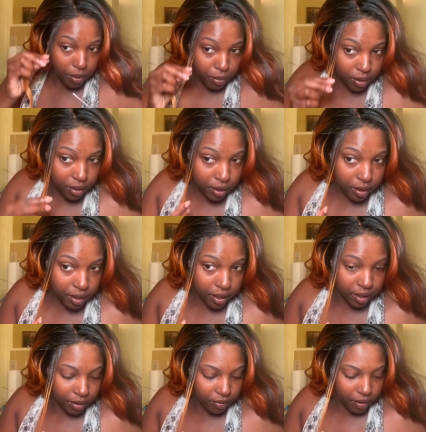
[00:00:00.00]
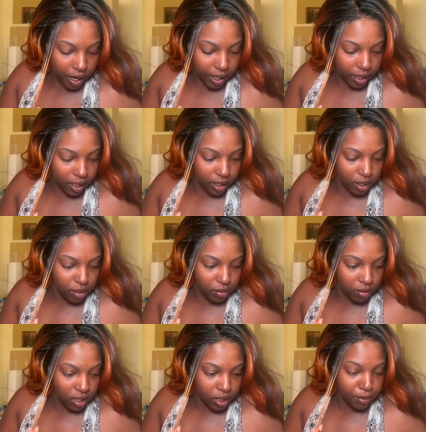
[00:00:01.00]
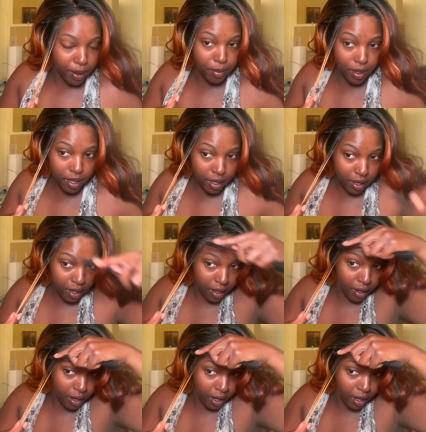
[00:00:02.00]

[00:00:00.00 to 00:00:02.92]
wonder if I can do this baby hair.